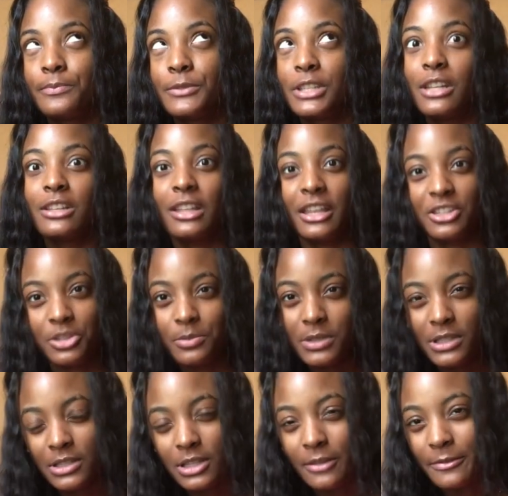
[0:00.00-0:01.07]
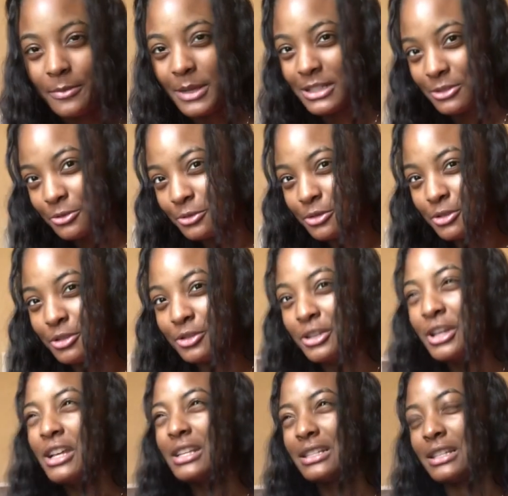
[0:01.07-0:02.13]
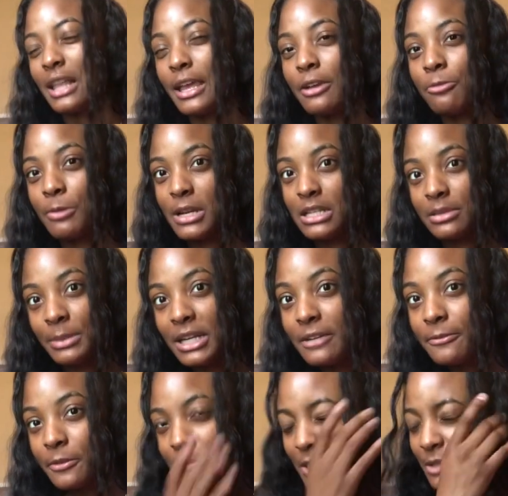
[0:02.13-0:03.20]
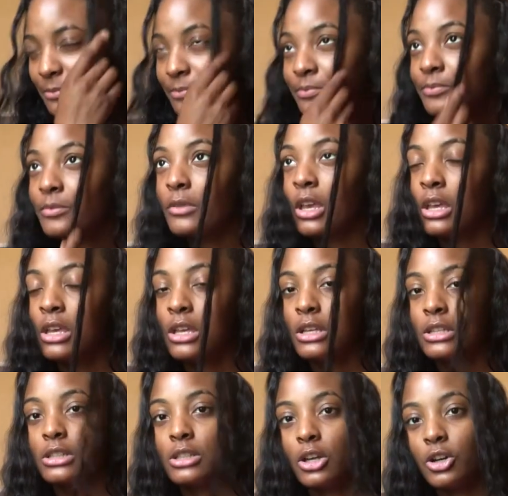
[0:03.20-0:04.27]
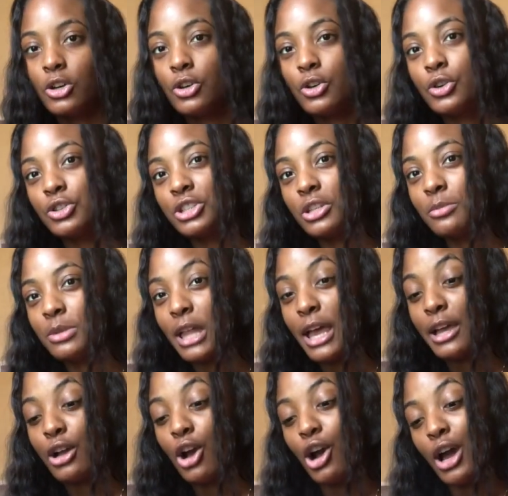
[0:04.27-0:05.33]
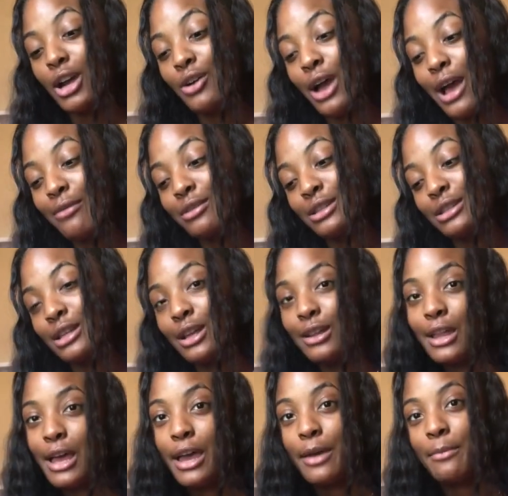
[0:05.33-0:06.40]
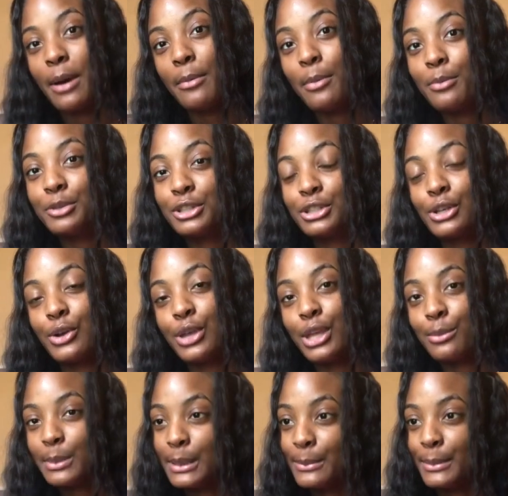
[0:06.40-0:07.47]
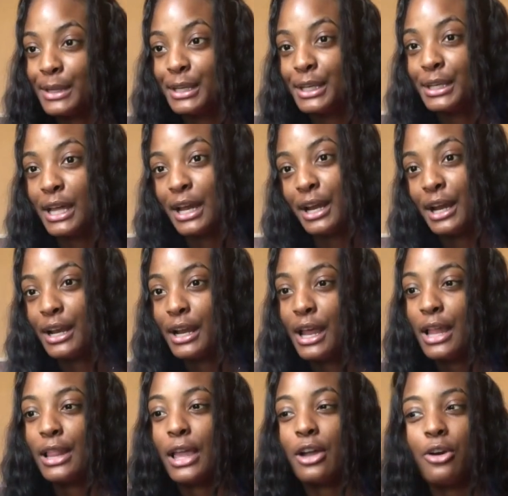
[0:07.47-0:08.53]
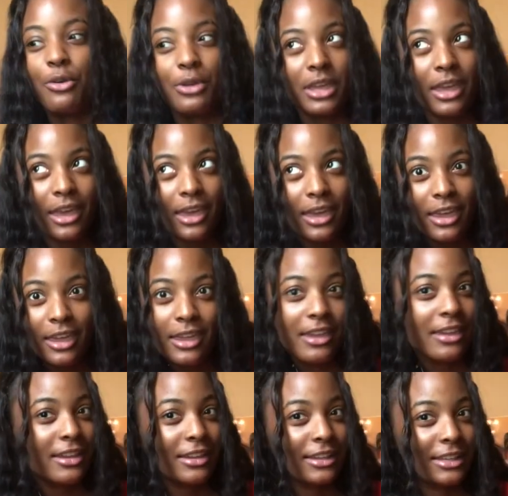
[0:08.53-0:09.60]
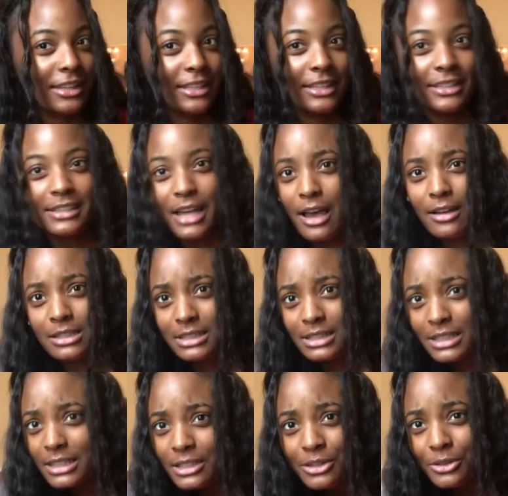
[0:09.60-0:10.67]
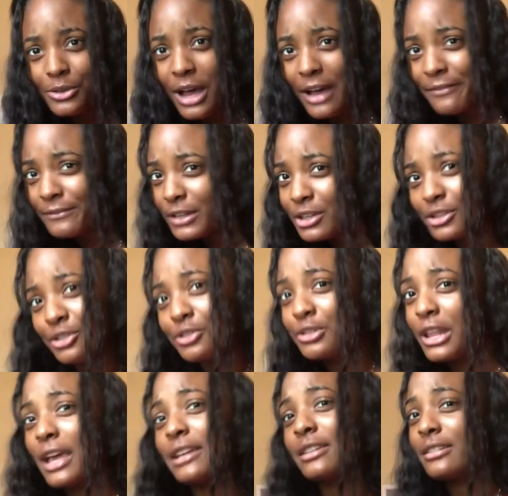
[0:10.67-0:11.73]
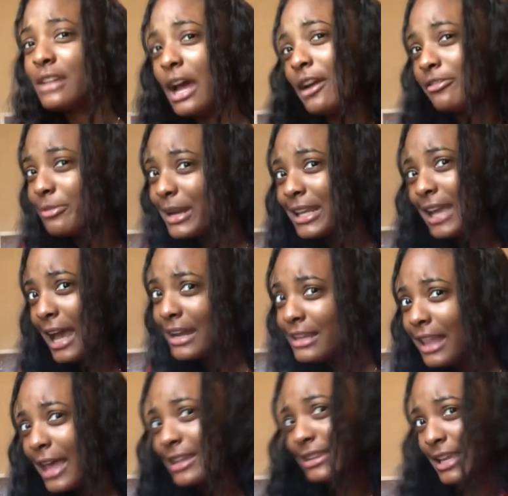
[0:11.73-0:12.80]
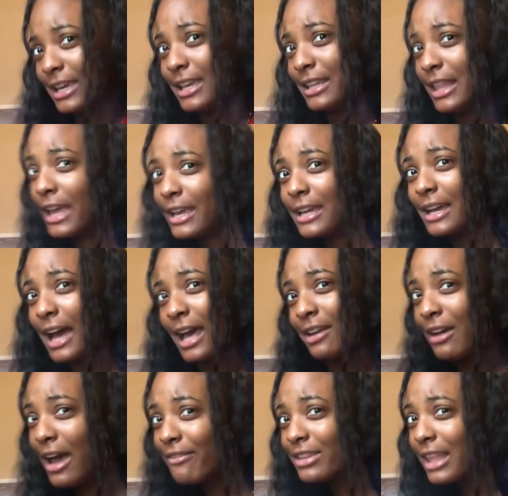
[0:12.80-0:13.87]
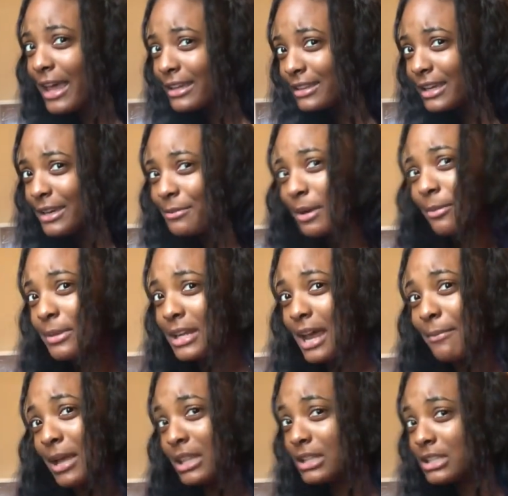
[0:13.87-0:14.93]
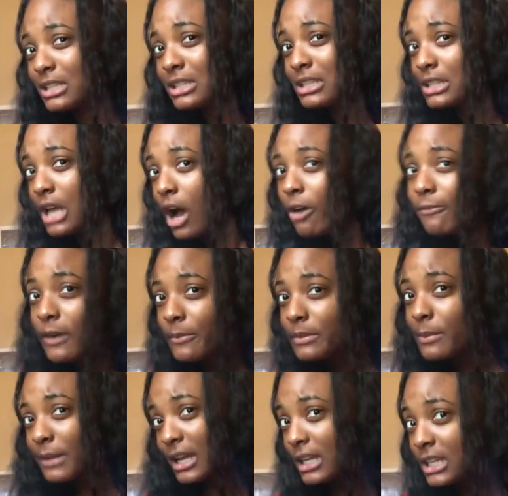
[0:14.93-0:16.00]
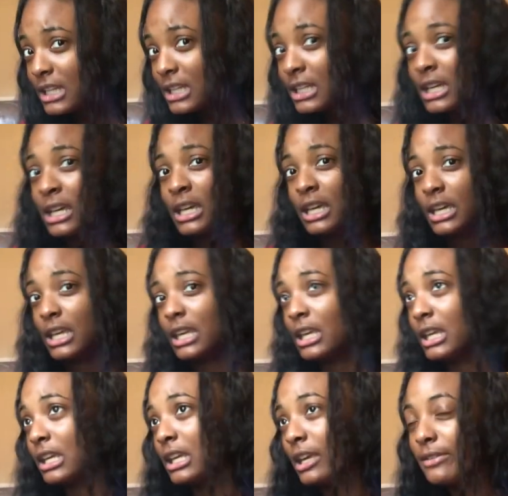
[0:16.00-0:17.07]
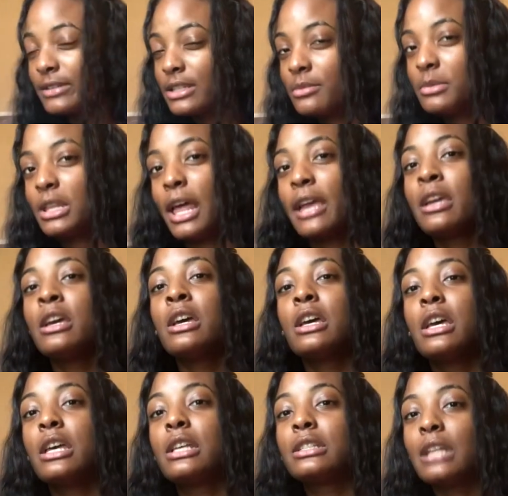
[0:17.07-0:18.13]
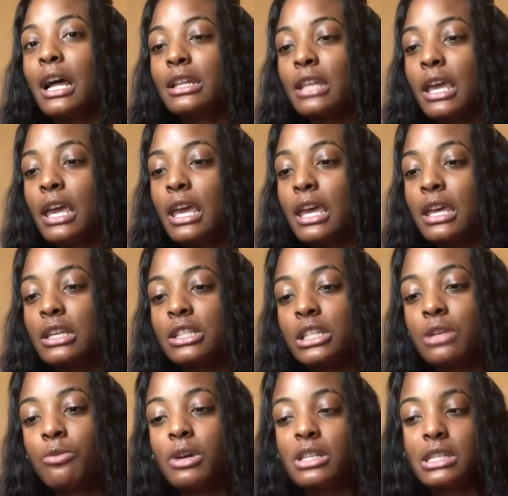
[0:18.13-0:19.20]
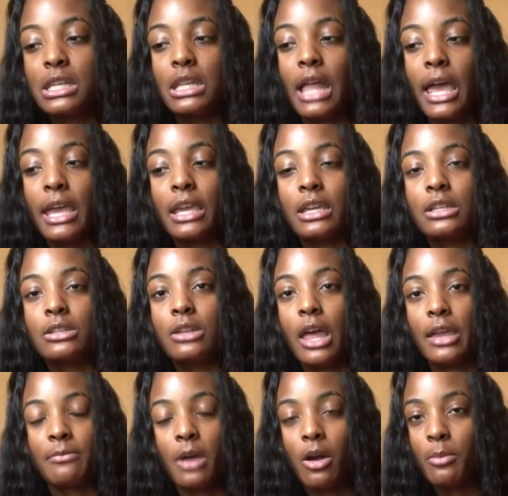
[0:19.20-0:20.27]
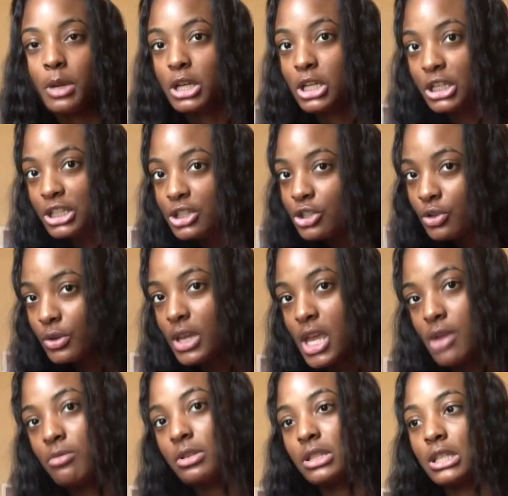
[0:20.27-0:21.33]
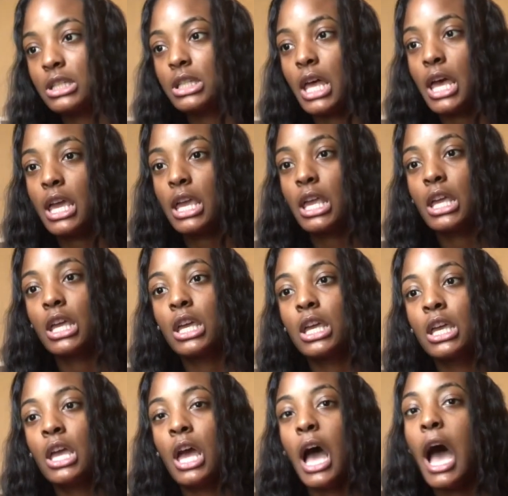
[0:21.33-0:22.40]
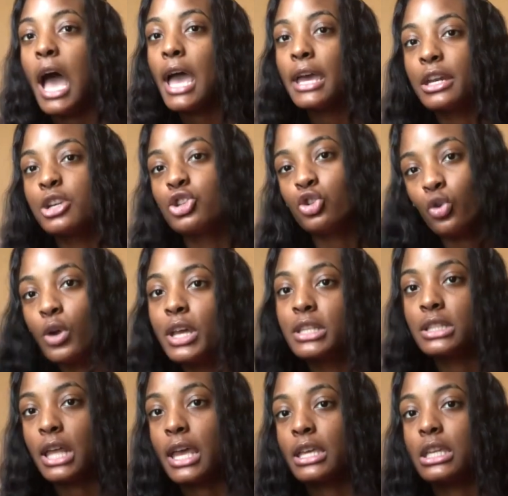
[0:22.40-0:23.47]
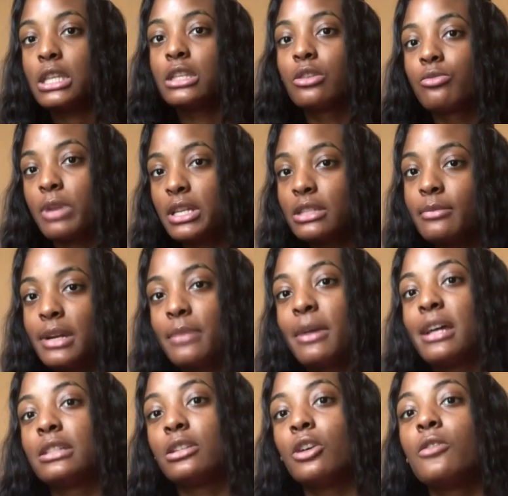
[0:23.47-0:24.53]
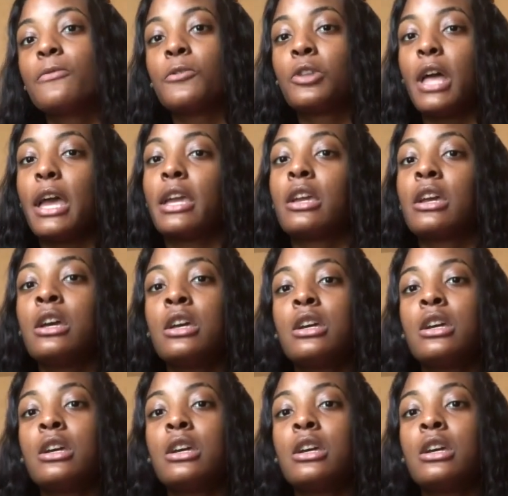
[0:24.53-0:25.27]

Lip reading: selling like chips and stuff in my school to like raise the money for me. So she'd be like, oh, I don't have to sell that, my mom just gonna give me the money, da da da. Like, okay, cause I see you, I feel you. Like, not everybody got it like that. Like, I don't have it like that. Mama not about to just cough up the money and give it to me. Like, it's not that she wasn't like mama couldn't do it. It was just like I had a choice, like either raise the money myself or like